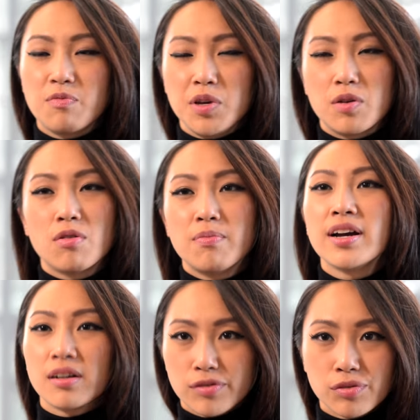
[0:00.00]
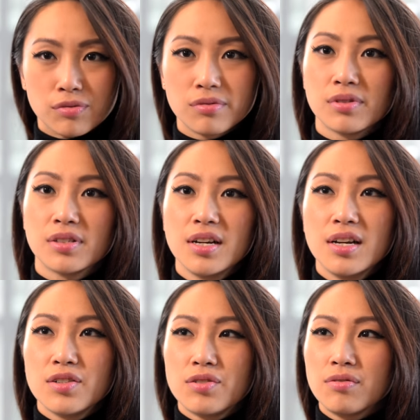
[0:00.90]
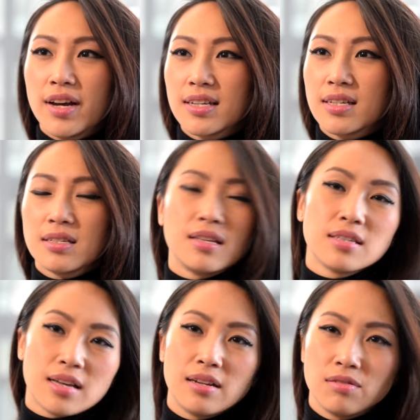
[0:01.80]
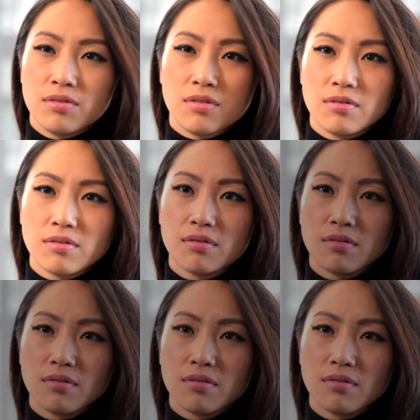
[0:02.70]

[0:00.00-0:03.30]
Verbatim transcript: me, a whole bag of tools to access things that I don't know.